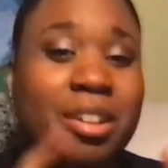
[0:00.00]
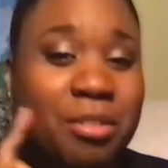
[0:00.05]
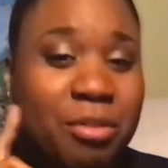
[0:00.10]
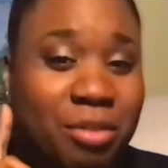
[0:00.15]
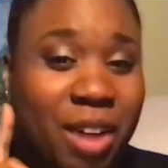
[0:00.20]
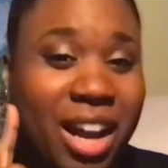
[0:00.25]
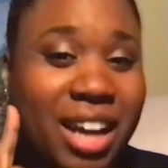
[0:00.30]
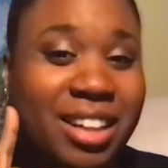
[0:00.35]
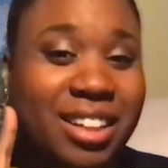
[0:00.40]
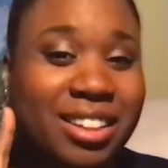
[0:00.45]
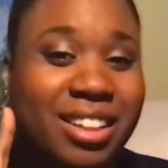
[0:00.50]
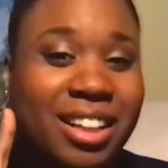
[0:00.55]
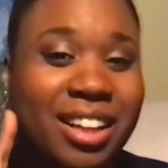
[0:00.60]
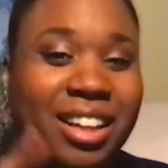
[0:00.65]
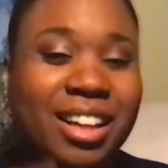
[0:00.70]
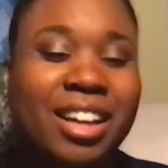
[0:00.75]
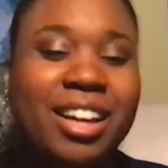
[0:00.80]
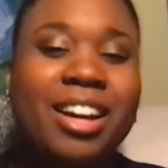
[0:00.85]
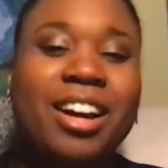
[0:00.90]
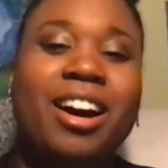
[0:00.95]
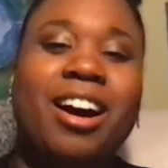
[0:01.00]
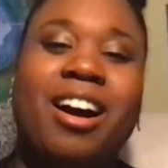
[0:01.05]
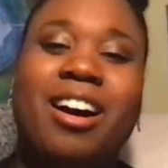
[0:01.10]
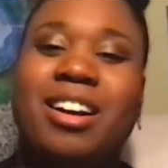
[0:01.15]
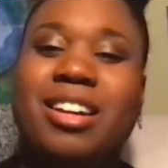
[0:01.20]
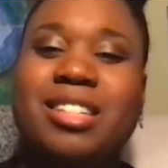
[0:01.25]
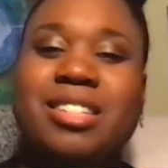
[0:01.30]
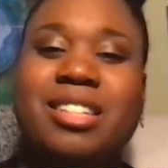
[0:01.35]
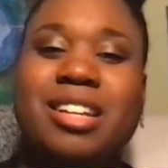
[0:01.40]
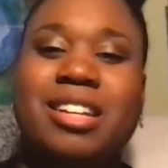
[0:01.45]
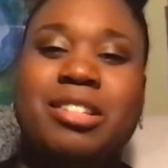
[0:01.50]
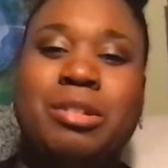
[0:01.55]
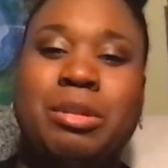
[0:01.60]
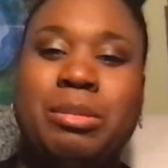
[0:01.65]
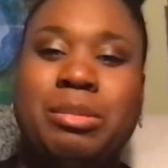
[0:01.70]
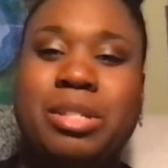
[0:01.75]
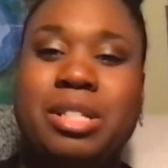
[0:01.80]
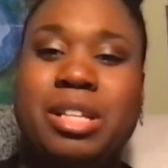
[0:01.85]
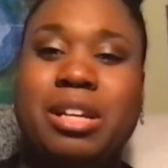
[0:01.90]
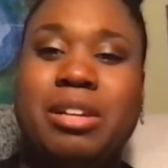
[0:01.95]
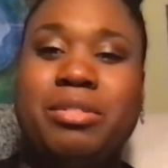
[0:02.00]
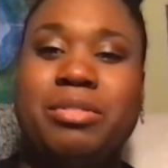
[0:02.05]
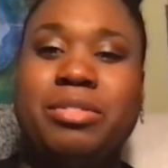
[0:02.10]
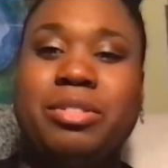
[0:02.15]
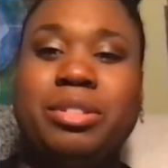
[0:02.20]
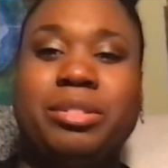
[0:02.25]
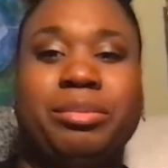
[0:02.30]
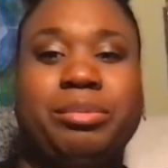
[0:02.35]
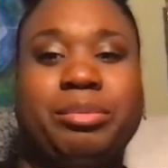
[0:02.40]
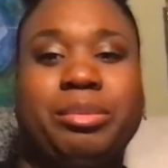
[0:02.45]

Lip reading: Finally, August said to himself,